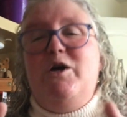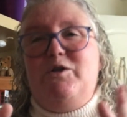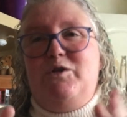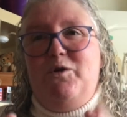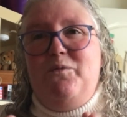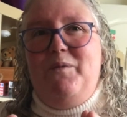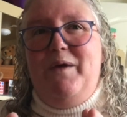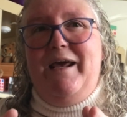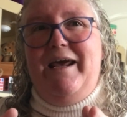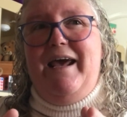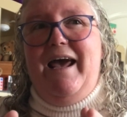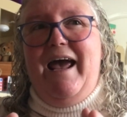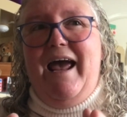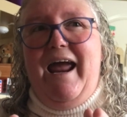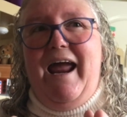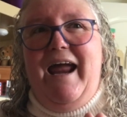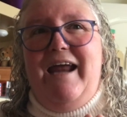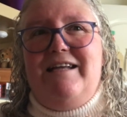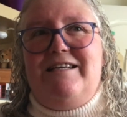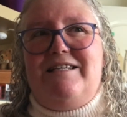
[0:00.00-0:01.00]
To me
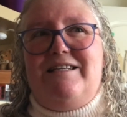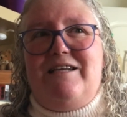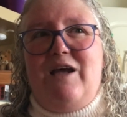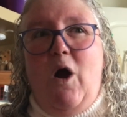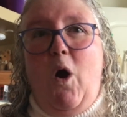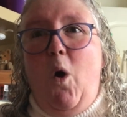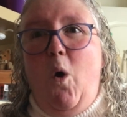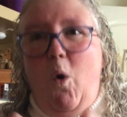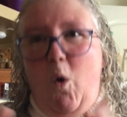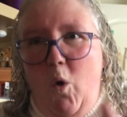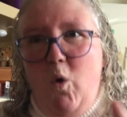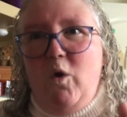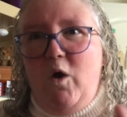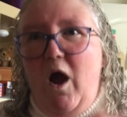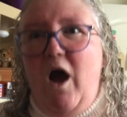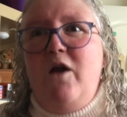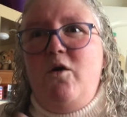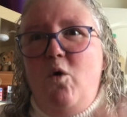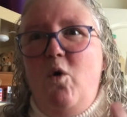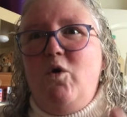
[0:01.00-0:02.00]
it's
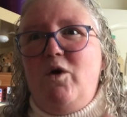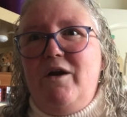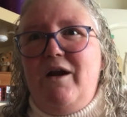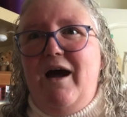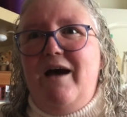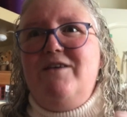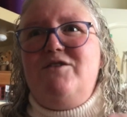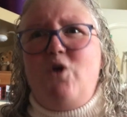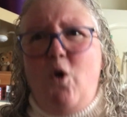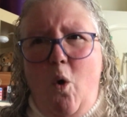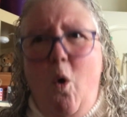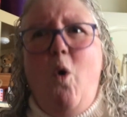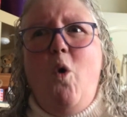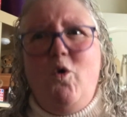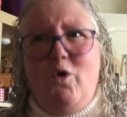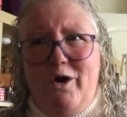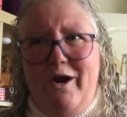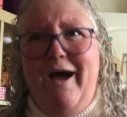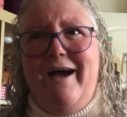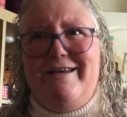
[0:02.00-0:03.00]
unorganised
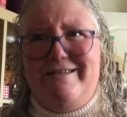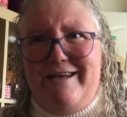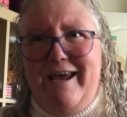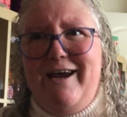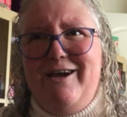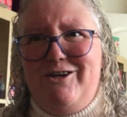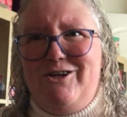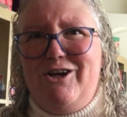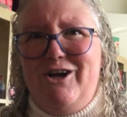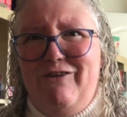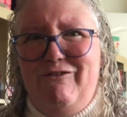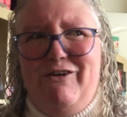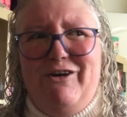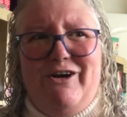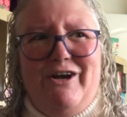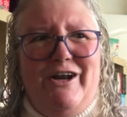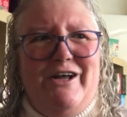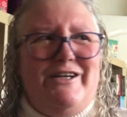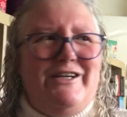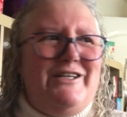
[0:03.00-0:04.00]
organisation, if you
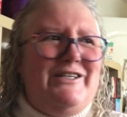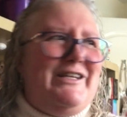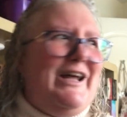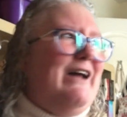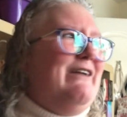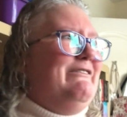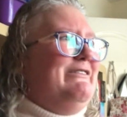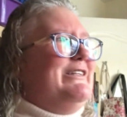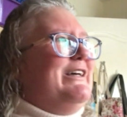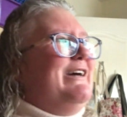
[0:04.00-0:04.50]
can understand what